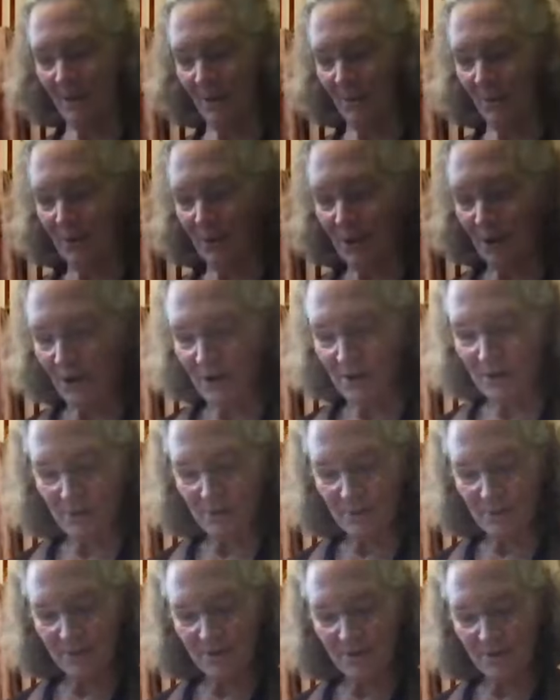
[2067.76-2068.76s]
when
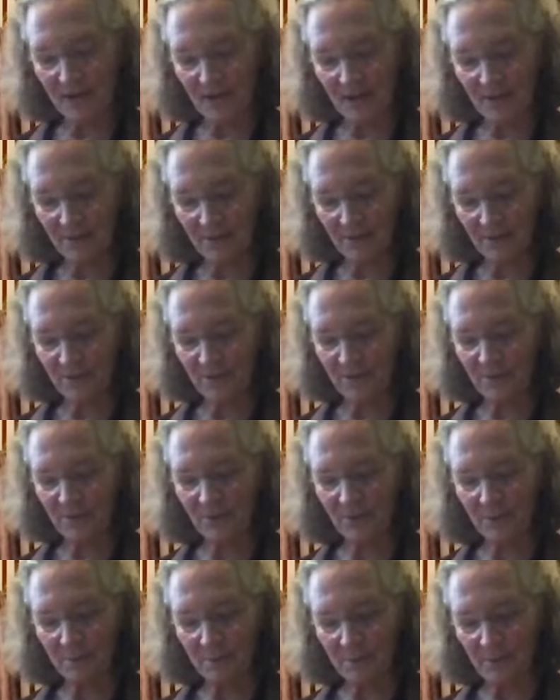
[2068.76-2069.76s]
hundreds, thousands,
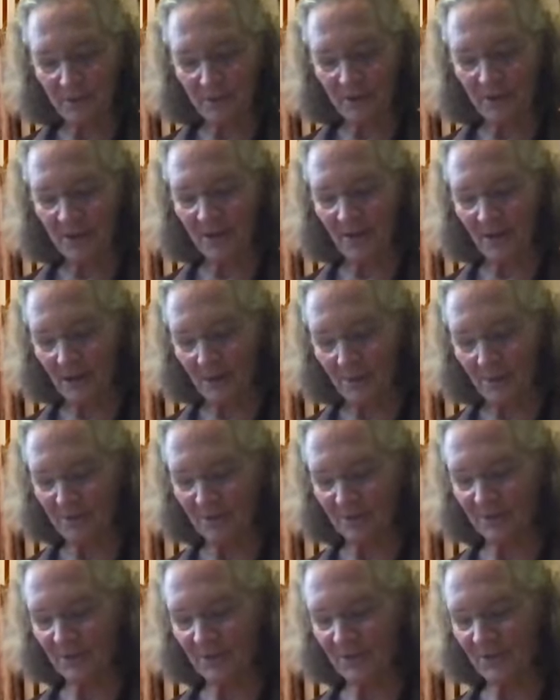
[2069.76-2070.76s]
or myriad
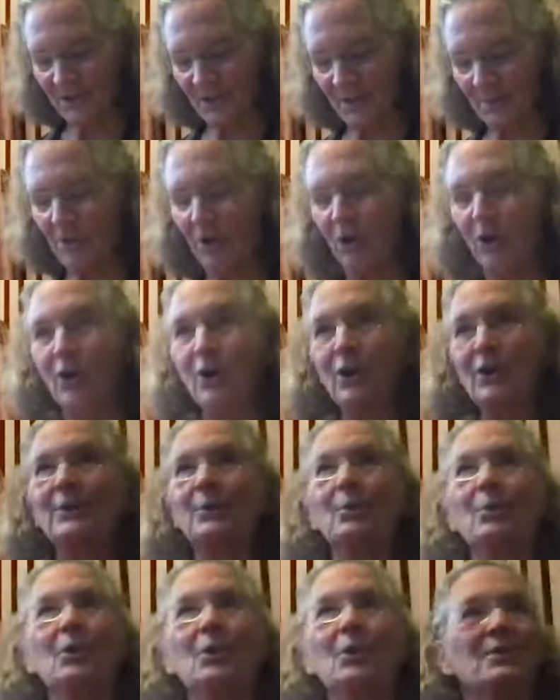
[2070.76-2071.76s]
objects come all
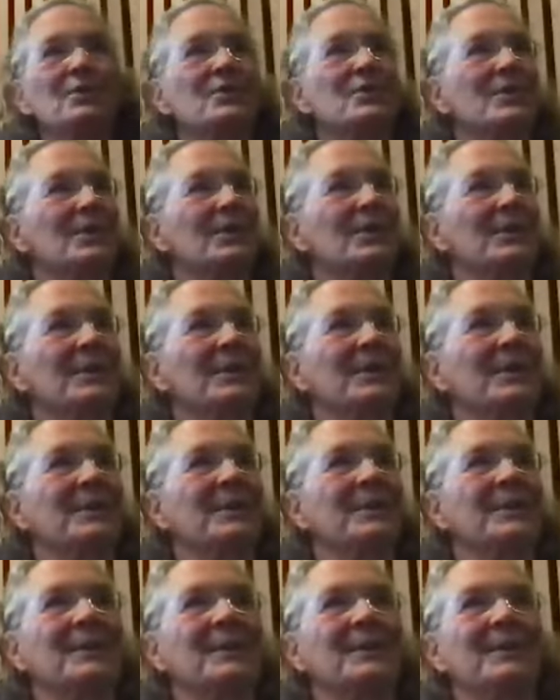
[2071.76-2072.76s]
at once,
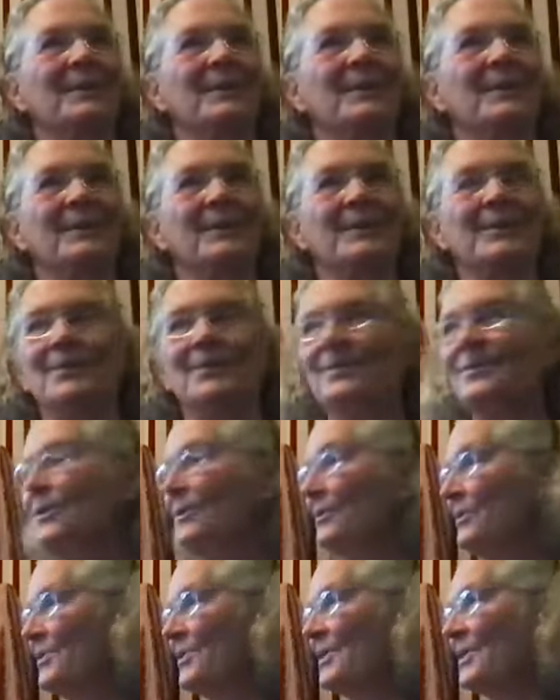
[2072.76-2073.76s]
do you
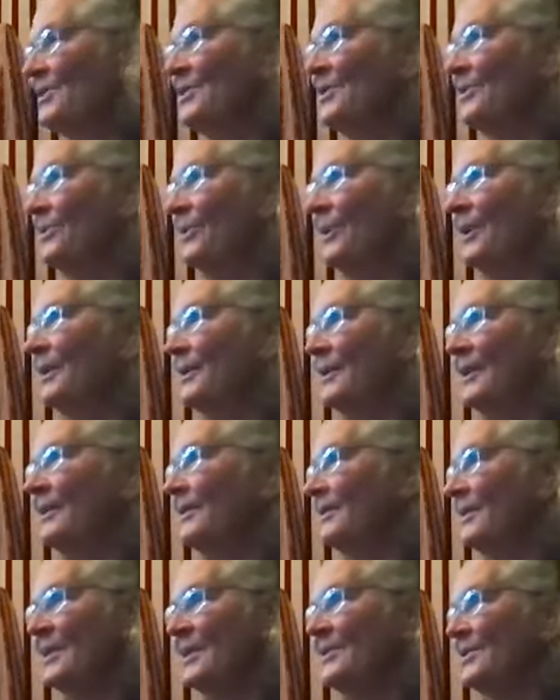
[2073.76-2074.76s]
have a sense of what
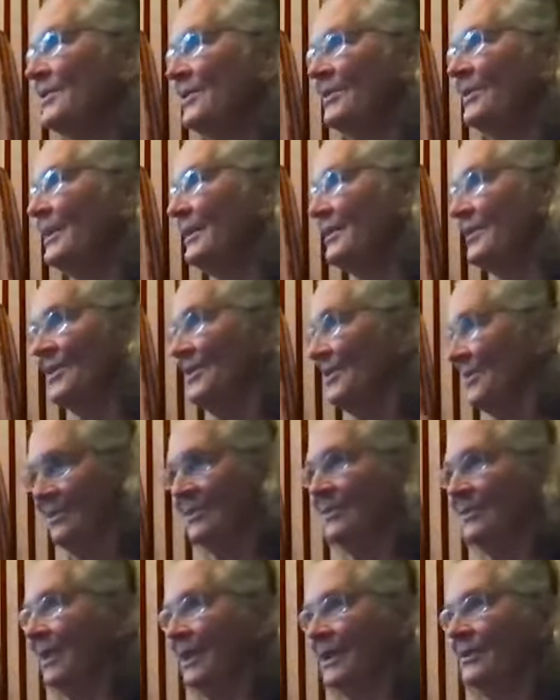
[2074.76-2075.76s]
it's
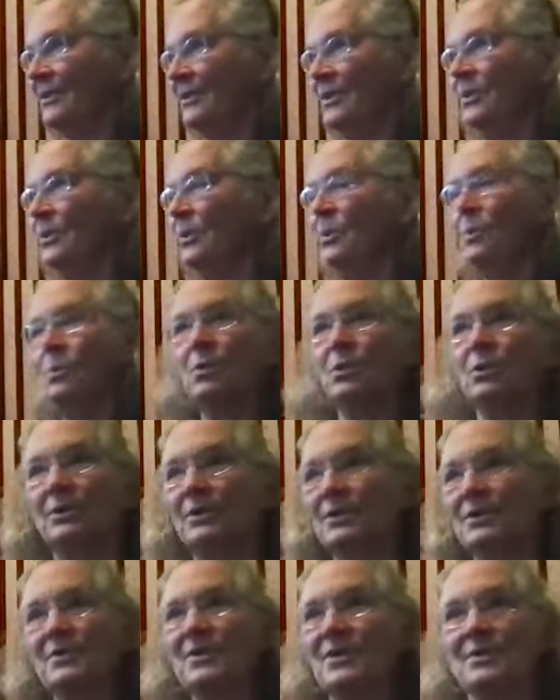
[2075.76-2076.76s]
like the whole world
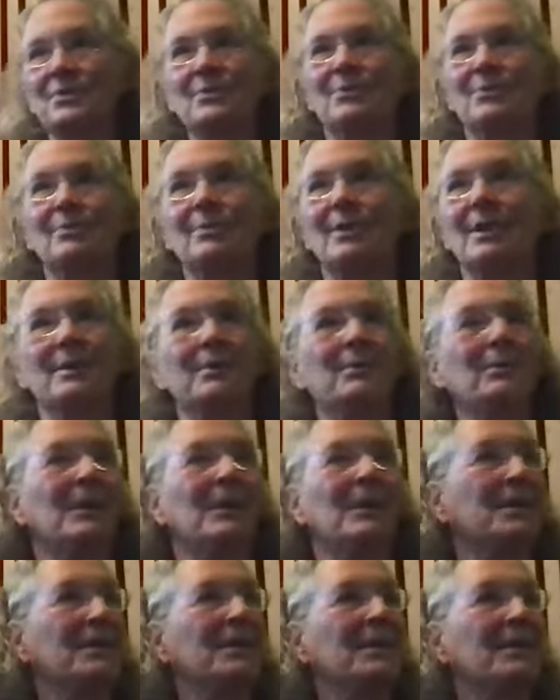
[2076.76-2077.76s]
is just
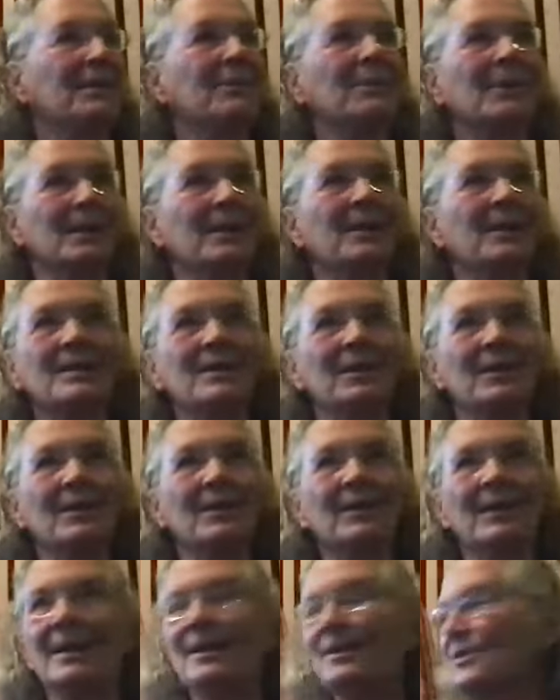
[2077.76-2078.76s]
right here,
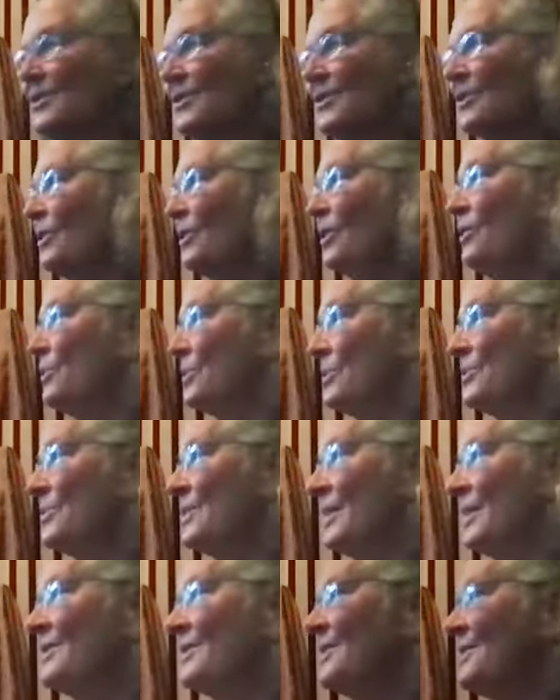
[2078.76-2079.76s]
and it's close,
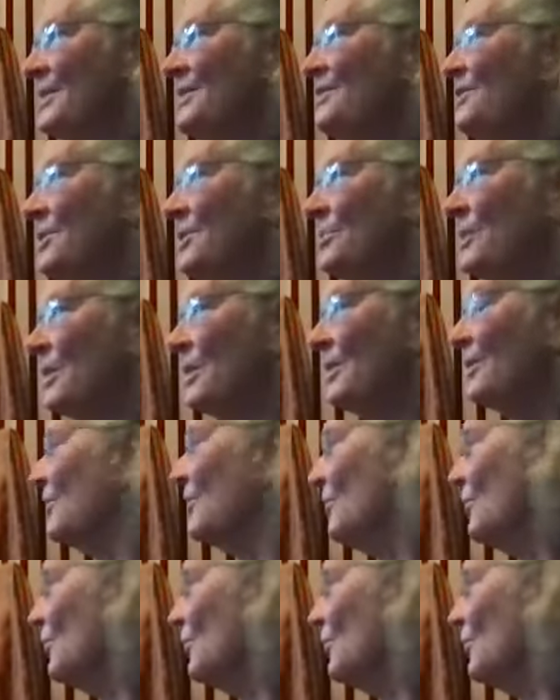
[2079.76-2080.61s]
and it's intimate, and the